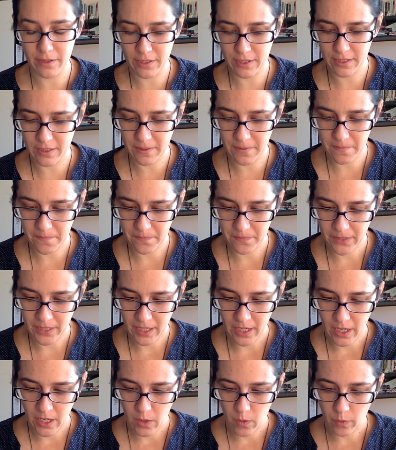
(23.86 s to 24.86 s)
You can
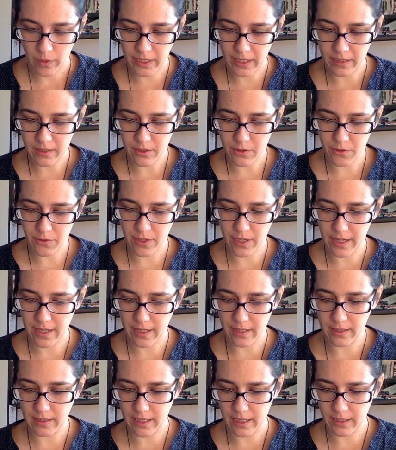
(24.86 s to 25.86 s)
create tangible
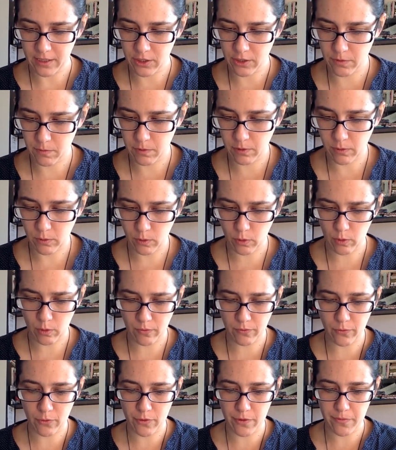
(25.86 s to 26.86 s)
long-form rewards
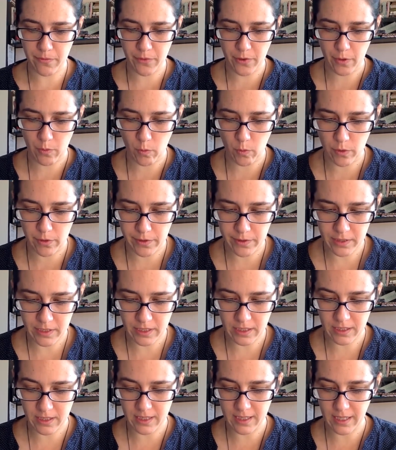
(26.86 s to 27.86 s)
instead of
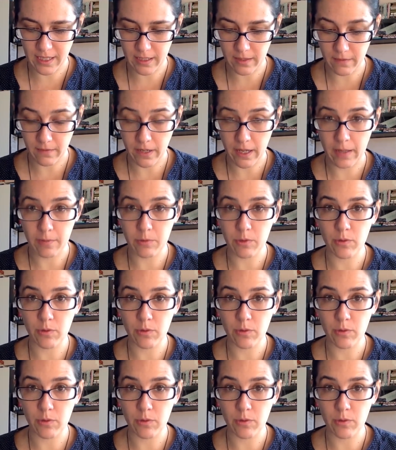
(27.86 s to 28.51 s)
abstract ones.